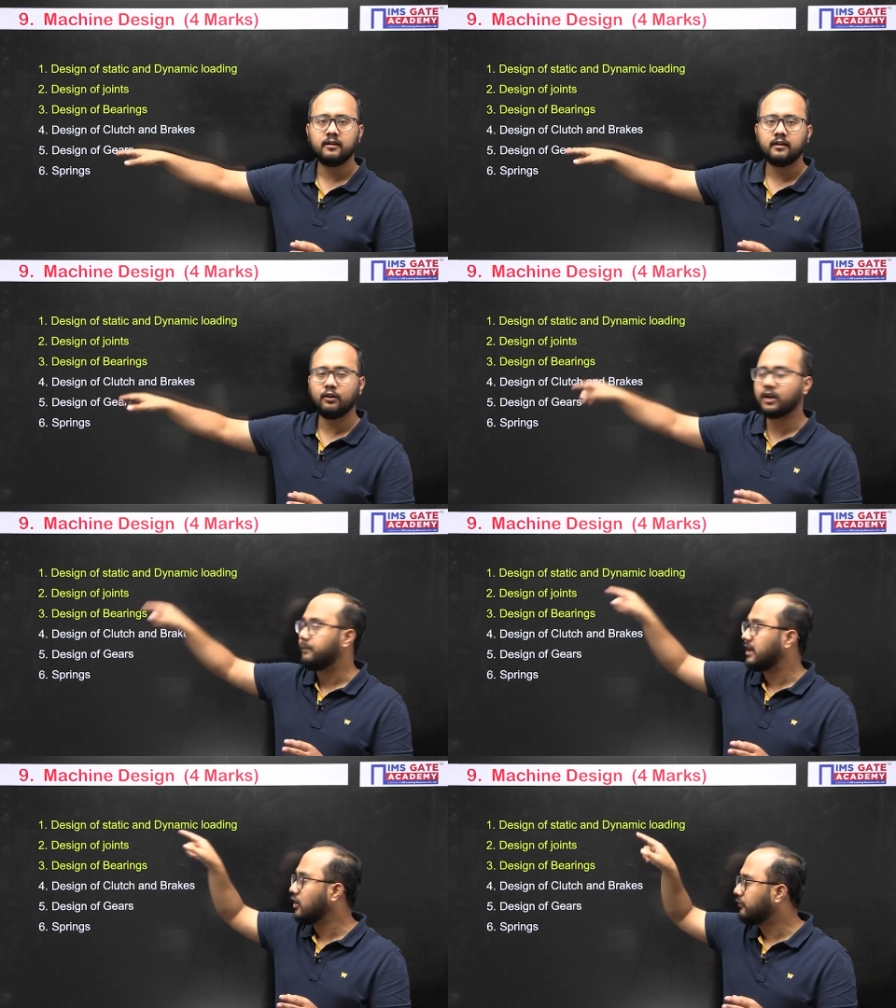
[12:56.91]
Okay,
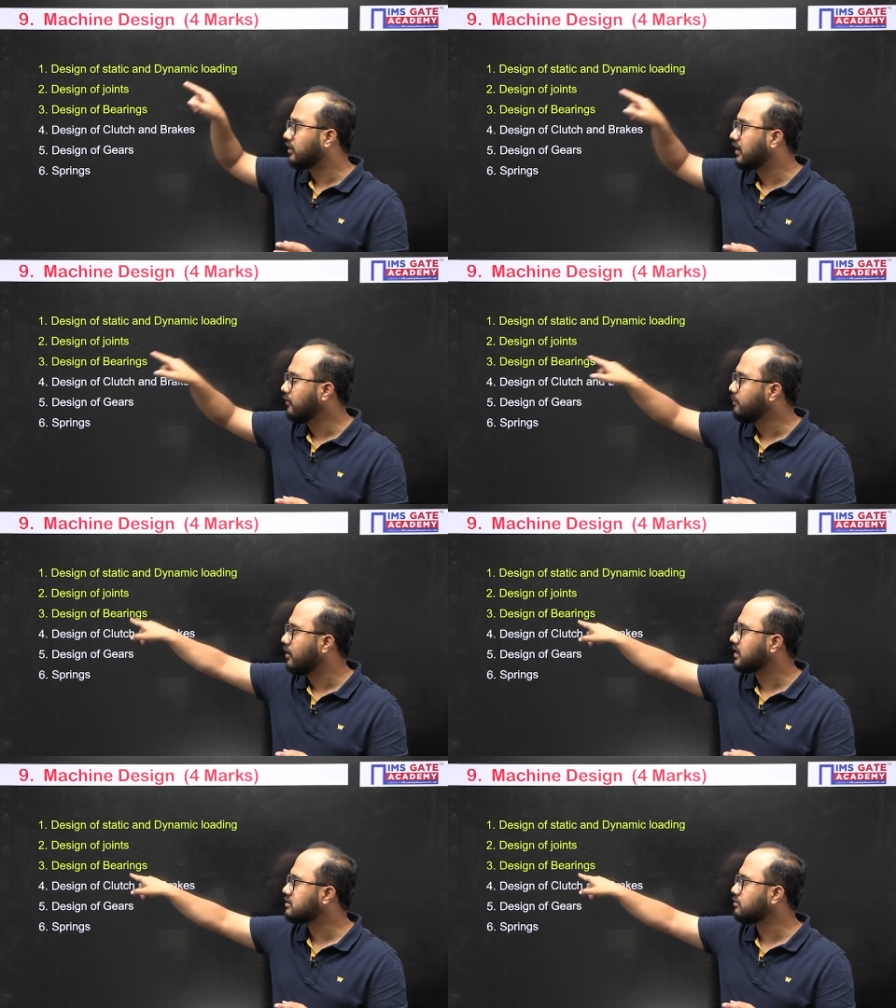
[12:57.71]
but you have to give
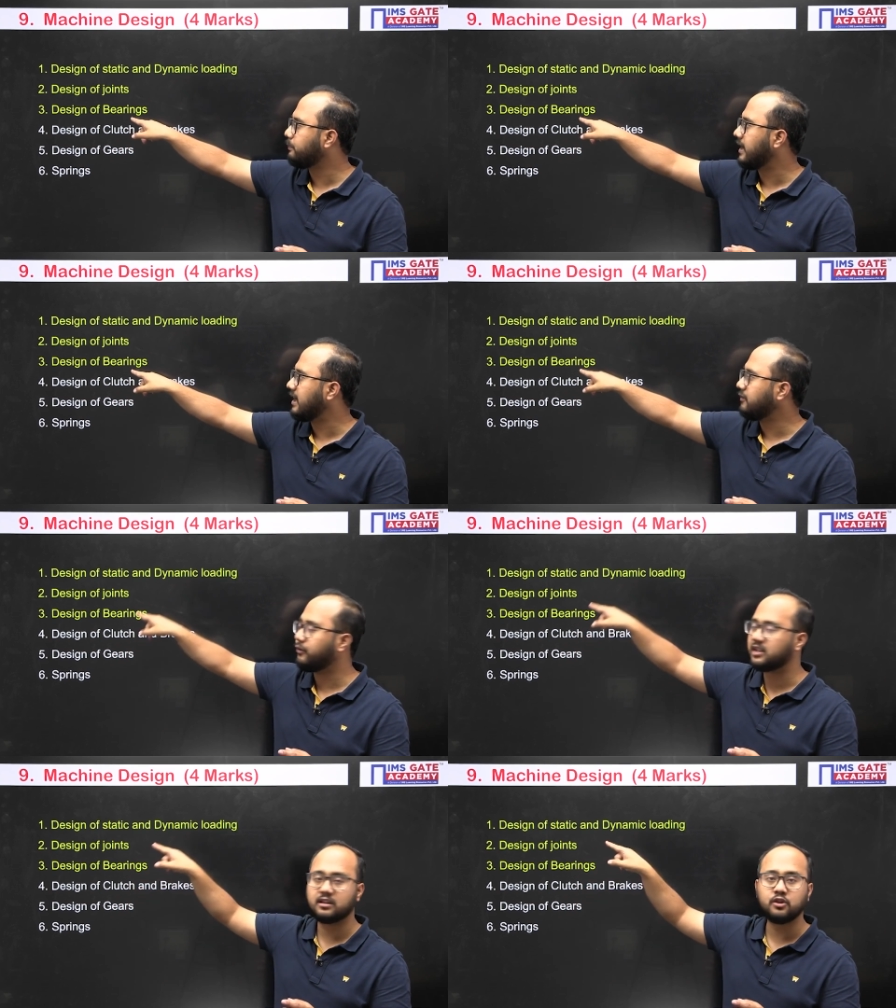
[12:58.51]
importance to bearing
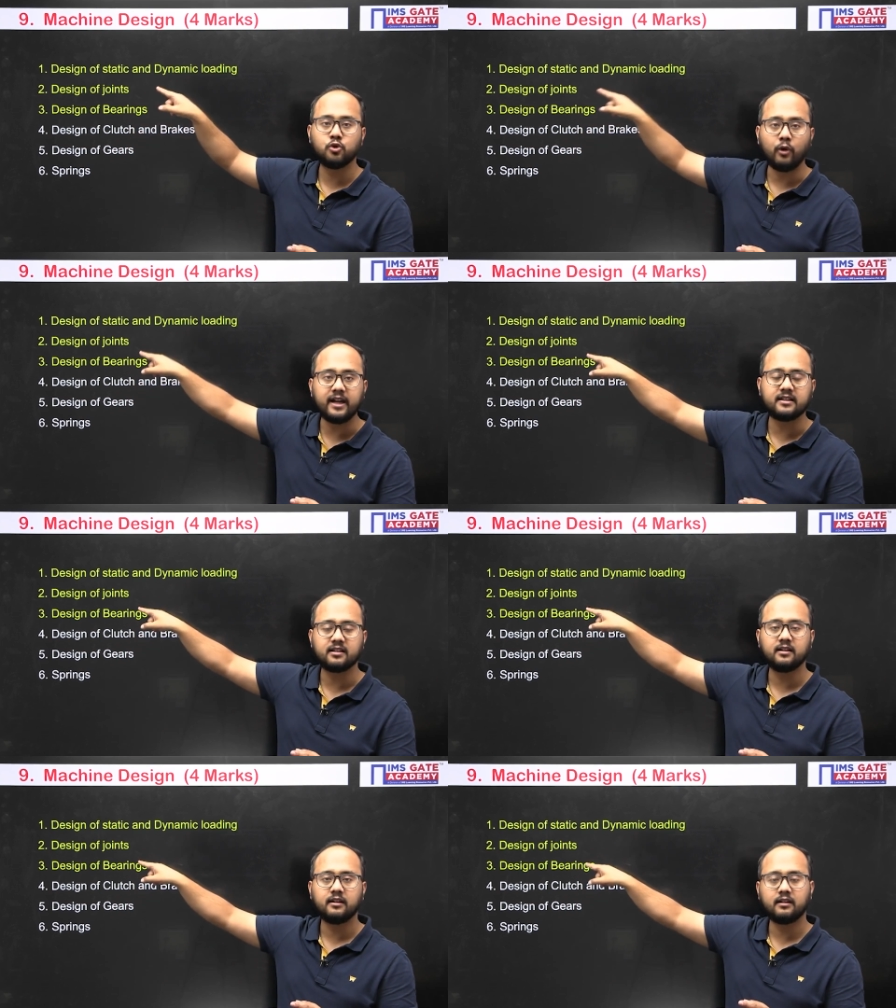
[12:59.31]
first, joints,
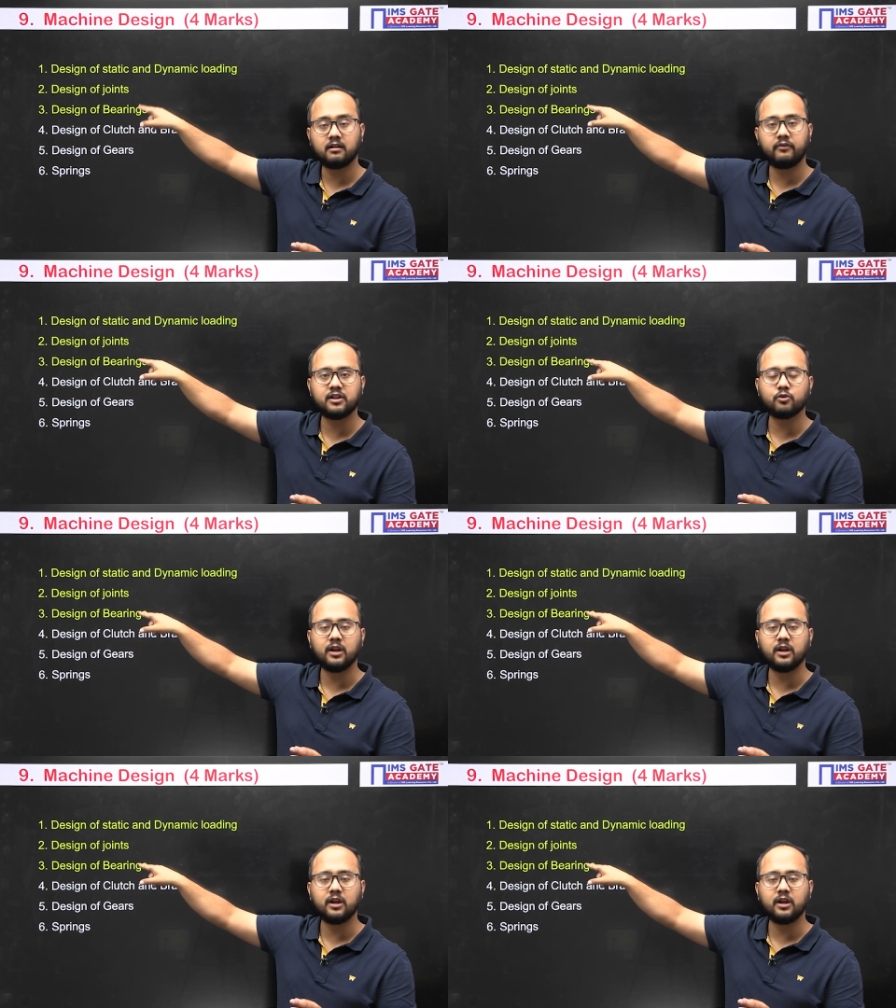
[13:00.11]
rivet joint,